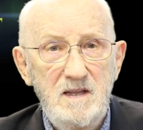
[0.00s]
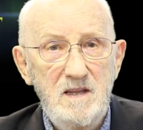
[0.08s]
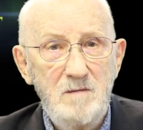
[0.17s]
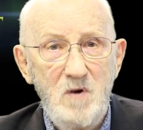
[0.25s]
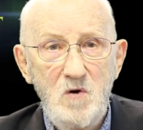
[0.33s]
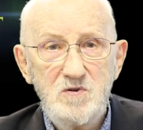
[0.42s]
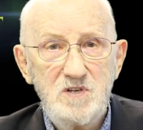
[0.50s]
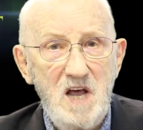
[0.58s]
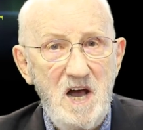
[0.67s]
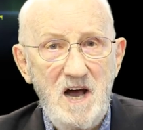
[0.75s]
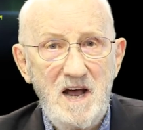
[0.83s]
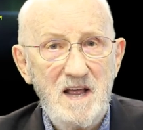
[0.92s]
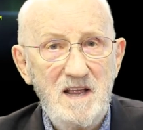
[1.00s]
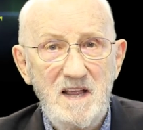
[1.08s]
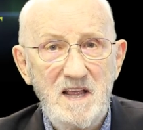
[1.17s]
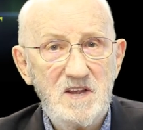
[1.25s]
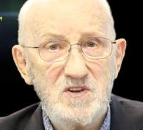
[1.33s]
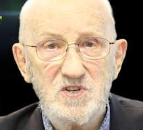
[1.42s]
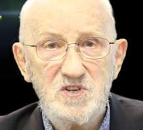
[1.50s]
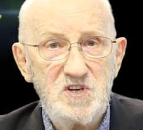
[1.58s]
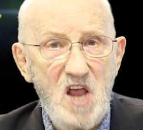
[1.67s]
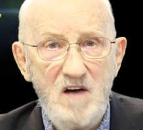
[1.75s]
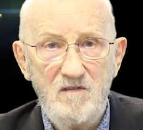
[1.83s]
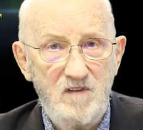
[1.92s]
The Most High is
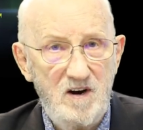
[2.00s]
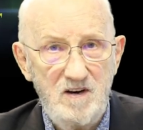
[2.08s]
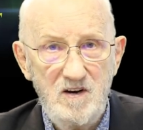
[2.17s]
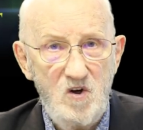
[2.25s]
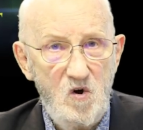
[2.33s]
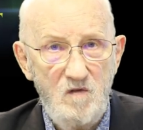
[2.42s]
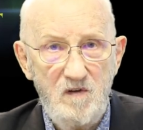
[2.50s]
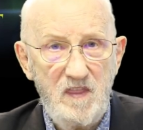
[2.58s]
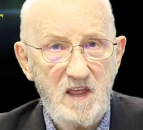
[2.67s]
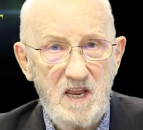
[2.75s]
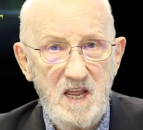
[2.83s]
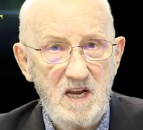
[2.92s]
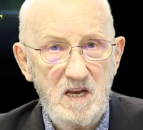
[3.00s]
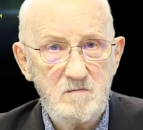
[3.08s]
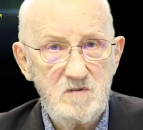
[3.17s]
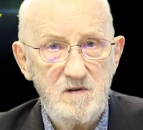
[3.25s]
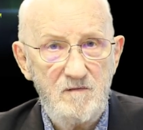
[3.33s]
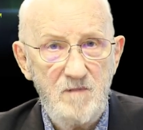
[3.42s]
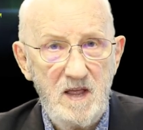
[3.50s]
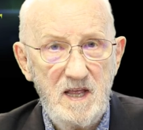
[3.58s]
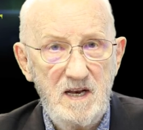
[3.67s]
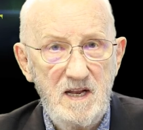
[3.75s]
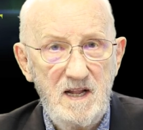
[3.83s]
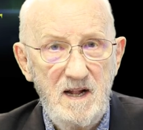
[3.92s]
sovereign over the kingdoms of
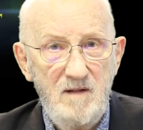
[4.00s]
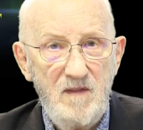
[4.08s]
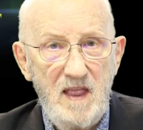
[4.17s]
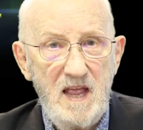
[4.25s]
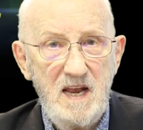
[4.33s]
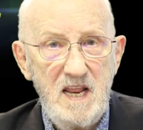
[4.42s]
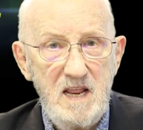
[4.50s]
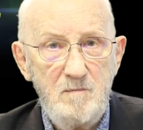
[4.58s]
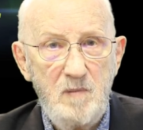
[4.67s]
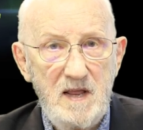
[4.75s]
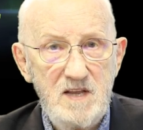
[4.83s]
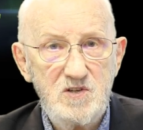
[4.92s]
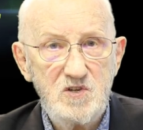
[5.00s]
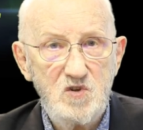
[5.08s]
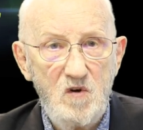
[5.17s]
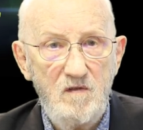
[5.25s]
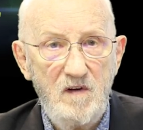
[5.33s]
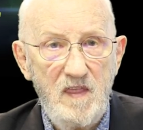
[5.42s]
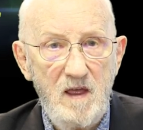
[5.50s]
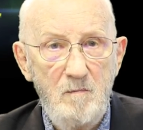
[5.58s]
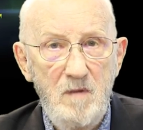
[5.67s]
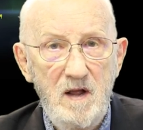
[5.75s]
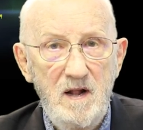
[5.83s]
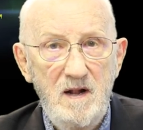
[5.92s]
men, and He places over them